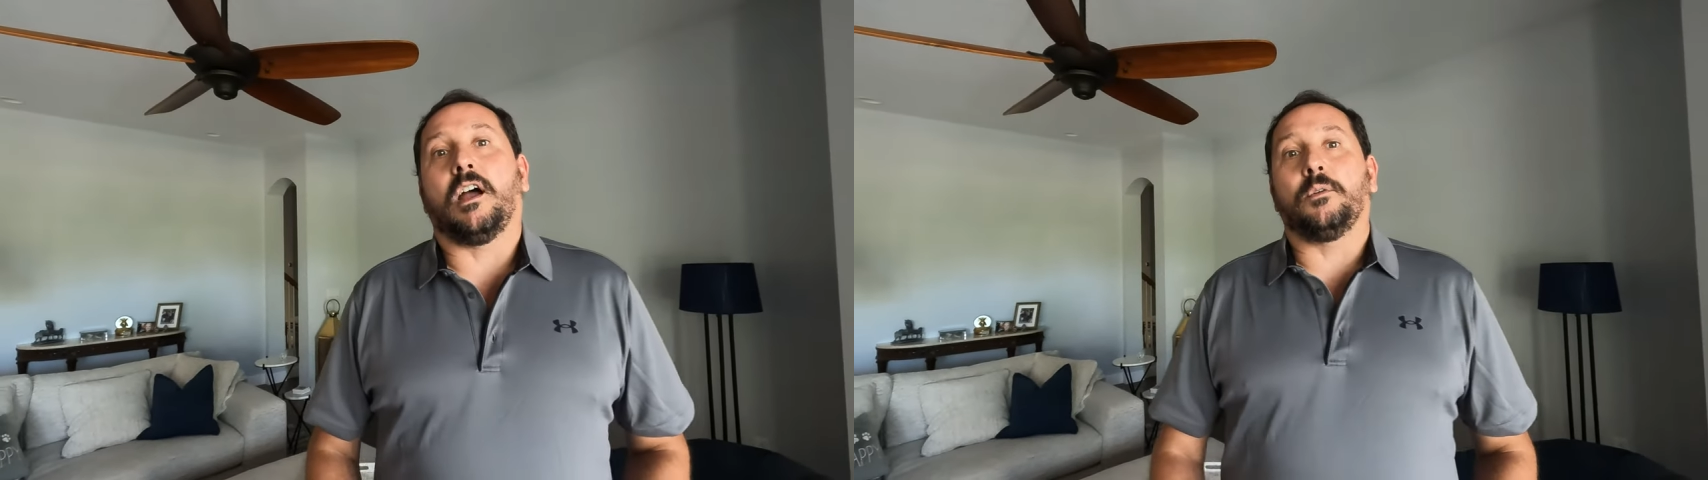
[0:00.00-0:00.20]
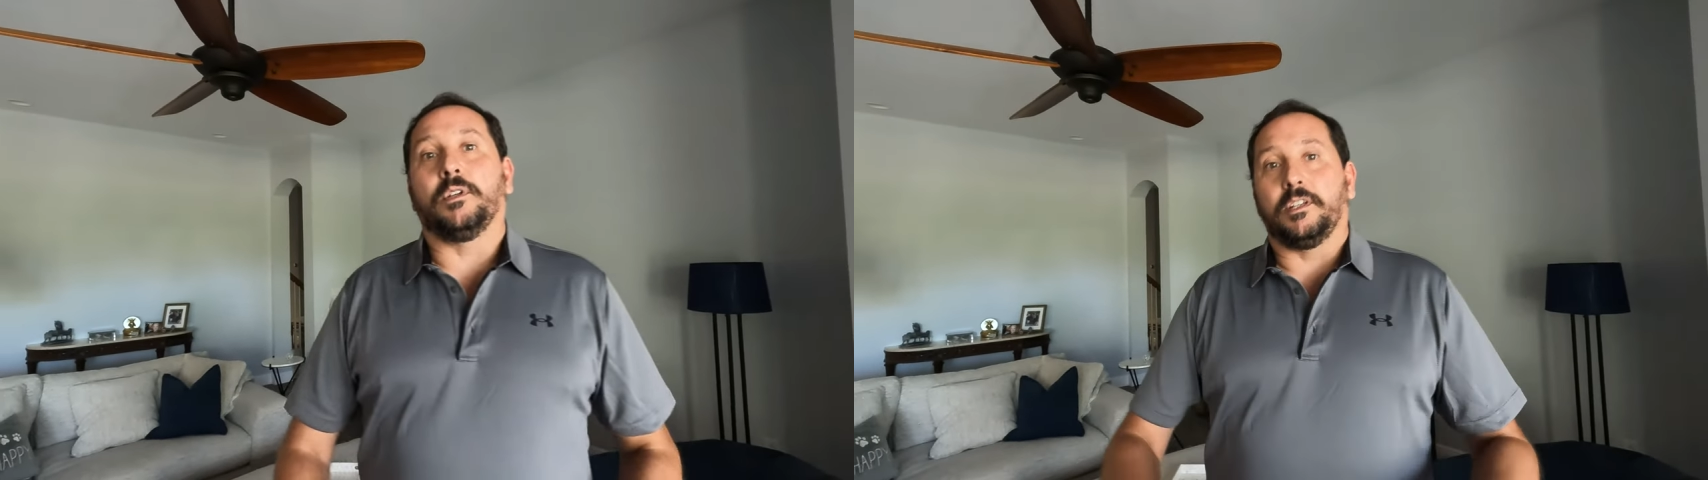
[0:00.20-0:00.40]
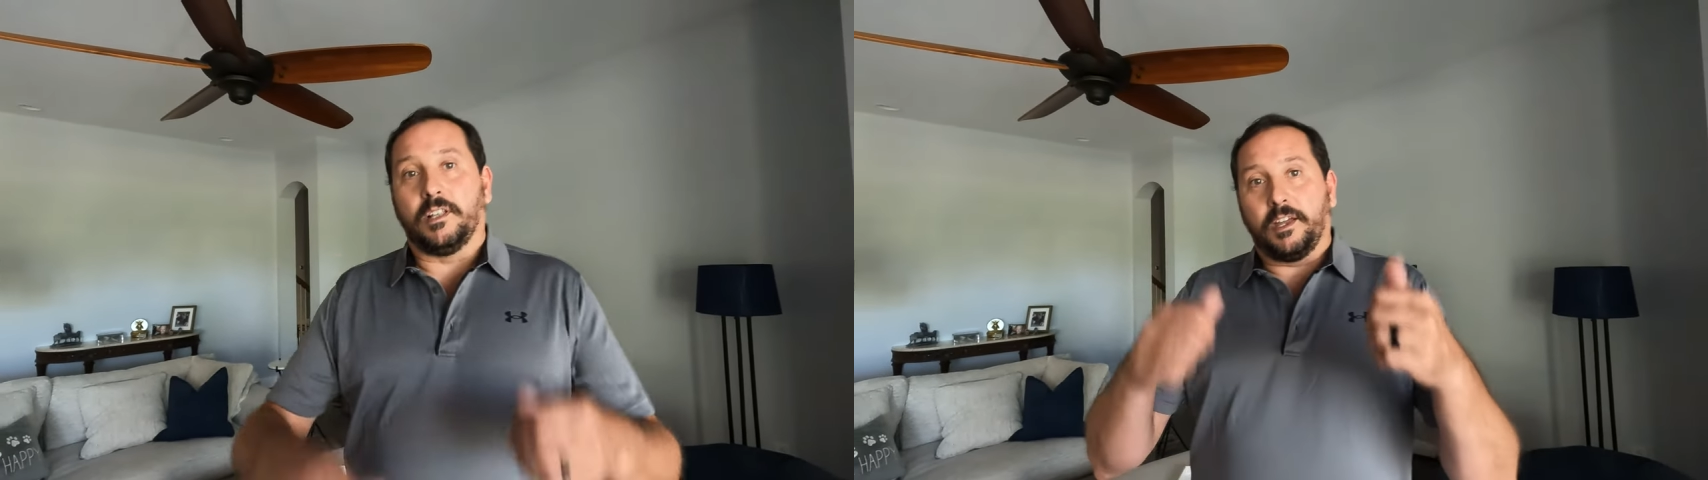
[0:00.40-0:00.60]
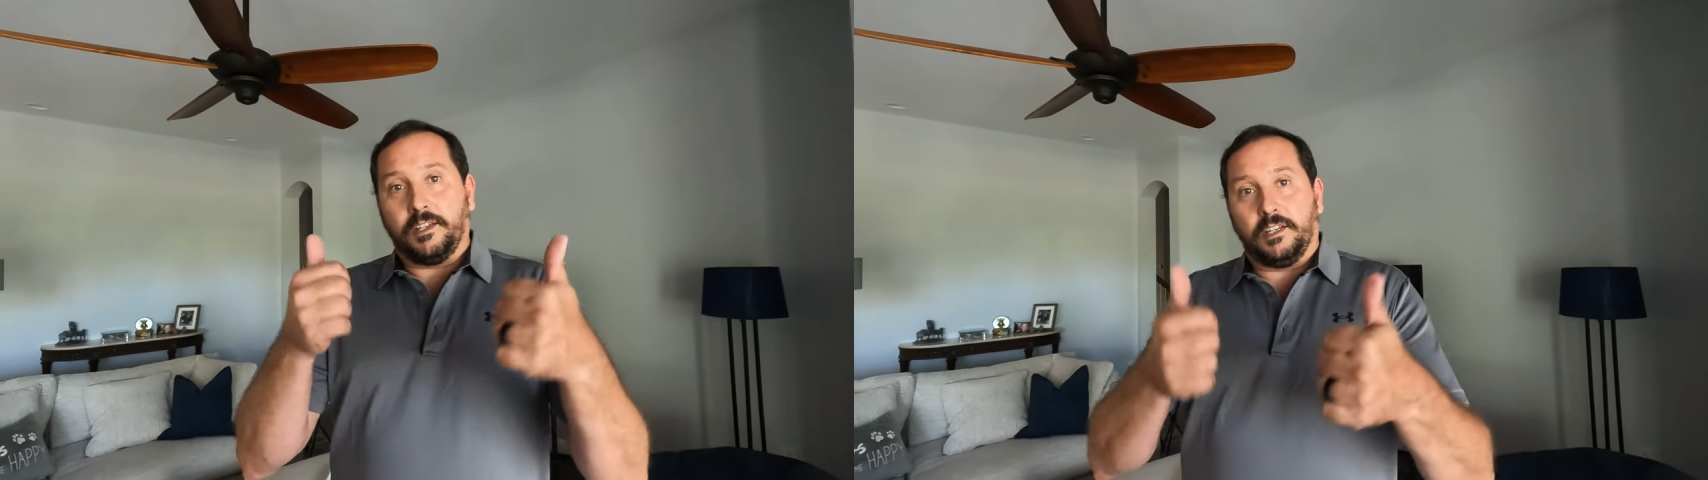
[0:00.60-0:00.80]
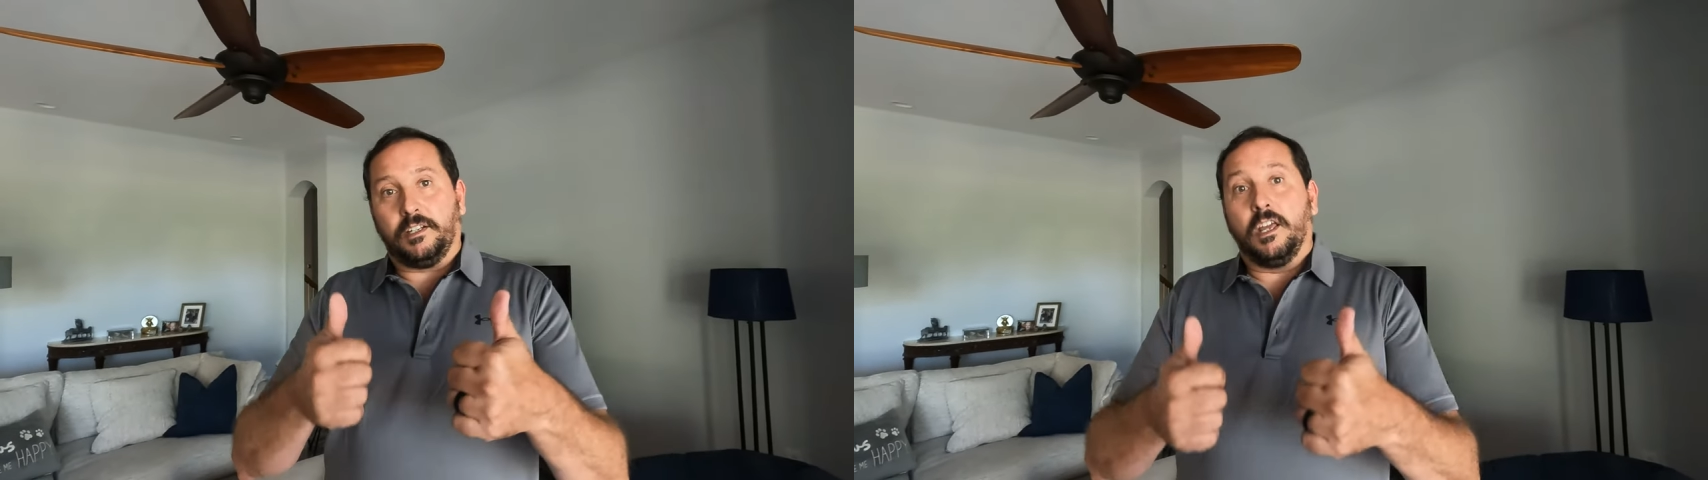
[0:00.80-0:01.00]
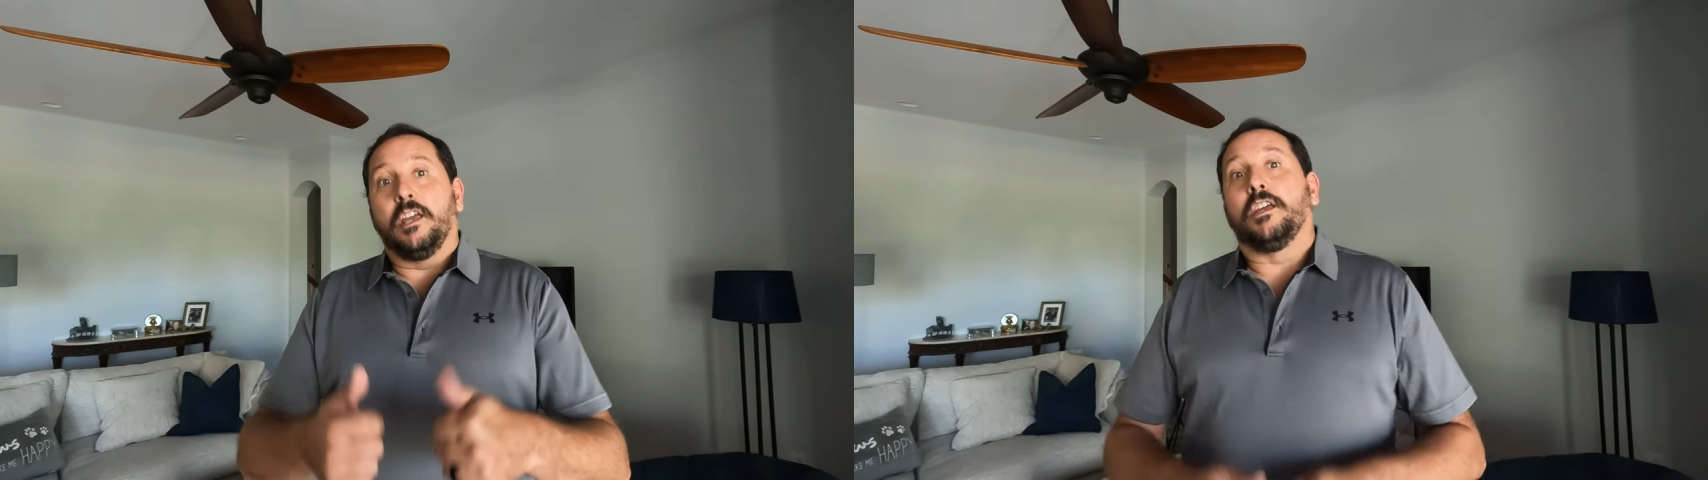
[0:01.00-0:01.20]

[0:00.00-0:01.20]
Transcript: I really like it.